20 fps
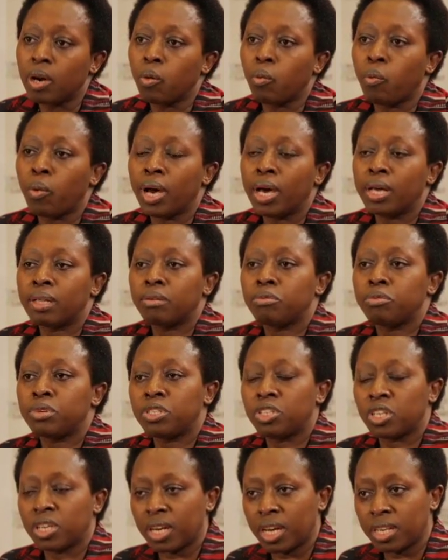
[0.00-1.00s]
where the
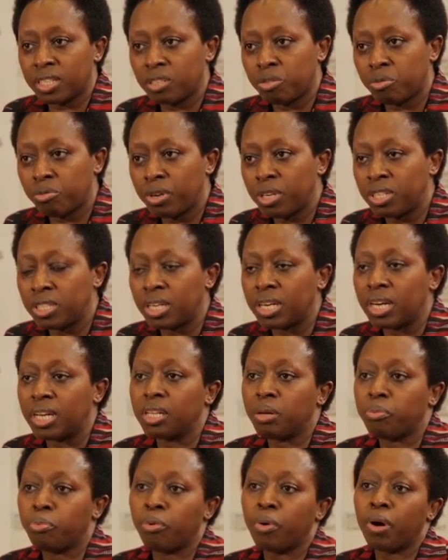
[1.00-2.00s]
rich are getting richer
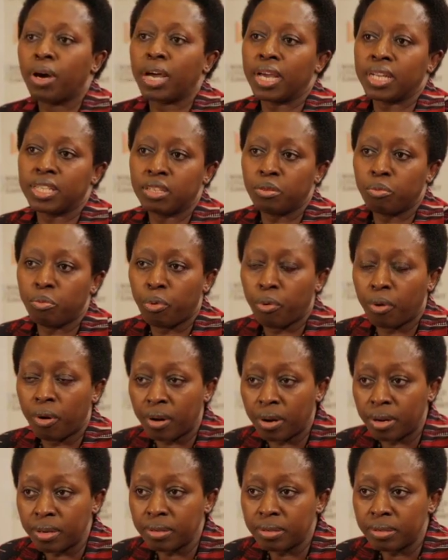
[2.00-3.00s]
and the poor are getting
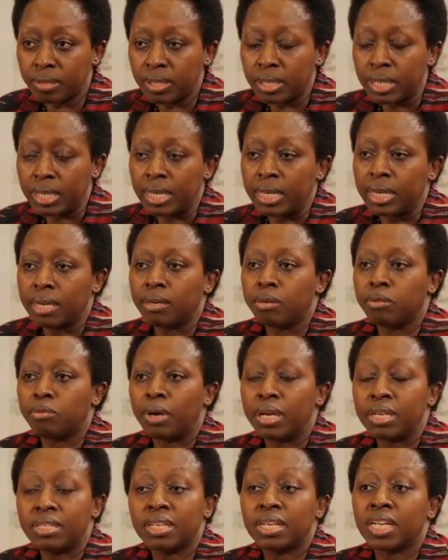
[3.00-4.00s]
poorer,
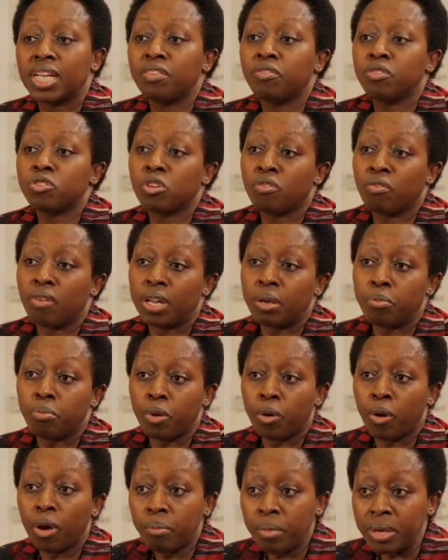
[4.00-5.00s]
rising levels of
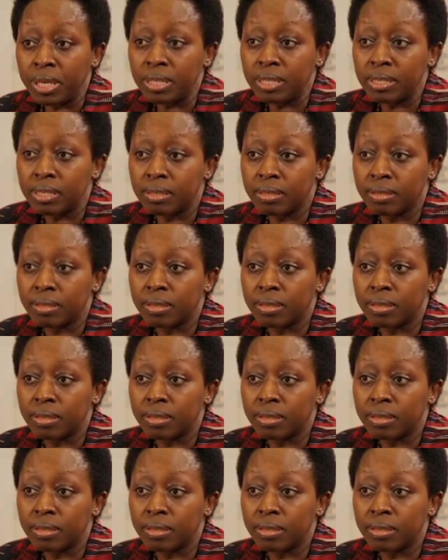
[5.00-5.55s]
unemployment,